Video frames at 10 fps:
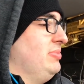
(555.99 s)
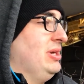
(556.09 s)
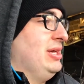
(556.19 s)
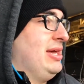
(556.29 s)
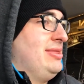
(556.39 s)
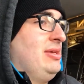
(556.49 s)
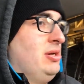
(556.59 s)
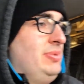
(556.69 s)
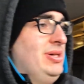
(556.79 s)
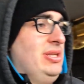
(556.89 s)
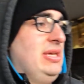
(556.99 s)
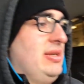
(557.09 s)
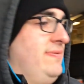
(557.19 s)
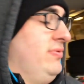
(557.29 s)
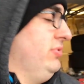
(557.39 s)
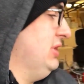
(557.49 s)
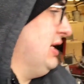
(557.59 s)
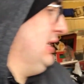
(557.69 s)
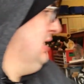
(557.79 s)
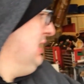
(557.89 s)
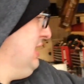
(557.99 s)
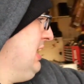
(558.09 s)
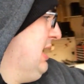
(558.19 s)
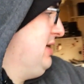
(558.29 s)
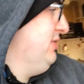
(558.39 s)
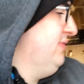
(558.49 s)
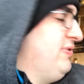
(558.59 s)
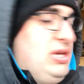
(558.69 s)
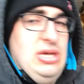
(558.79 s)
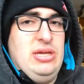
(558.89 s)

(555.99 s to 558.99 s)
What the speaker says: but I think I'll be able to get a full day out of